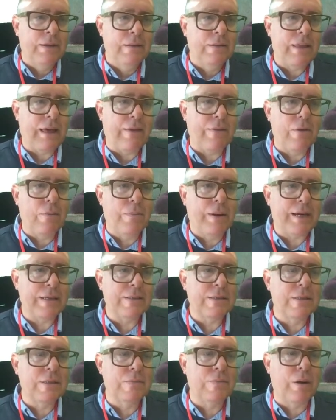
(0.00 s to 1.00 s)
that the
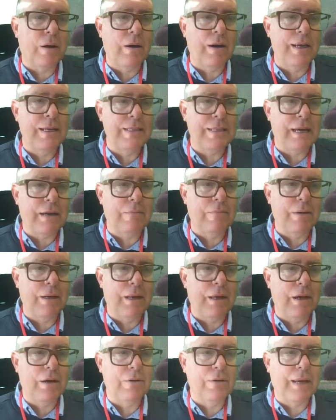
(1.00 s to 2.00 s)
passers-by down
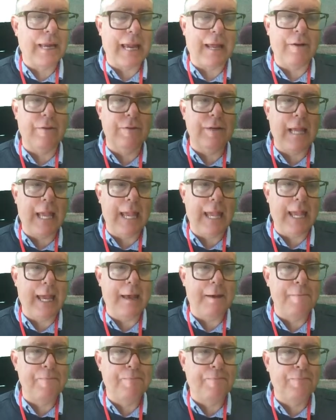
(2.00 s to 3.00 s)
below cannot hear,
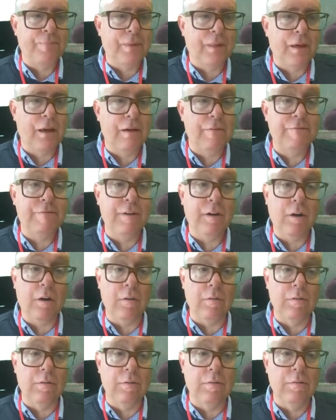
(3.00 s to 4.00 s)
have
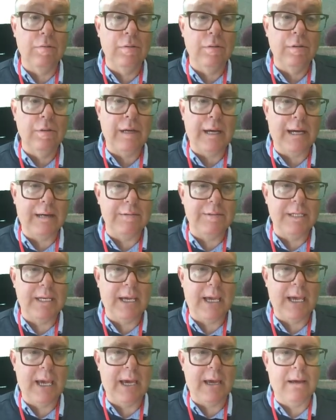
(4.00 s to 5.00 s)
forgotten how to
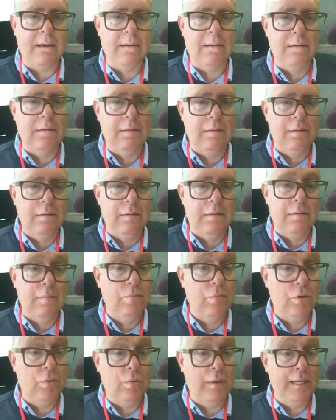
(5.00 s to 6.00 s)
hear,
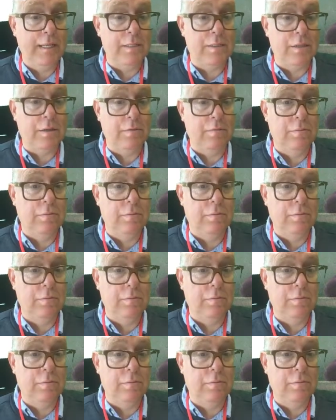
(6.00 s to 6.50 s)
but we do,